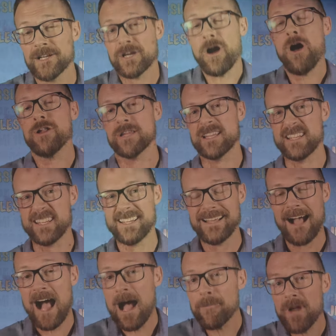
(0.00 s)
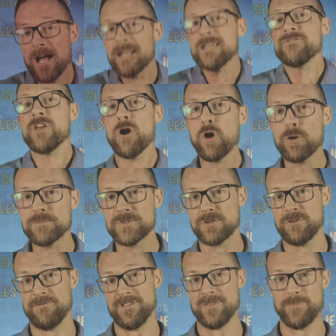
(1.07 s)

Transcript: Colin, I'm not in the home service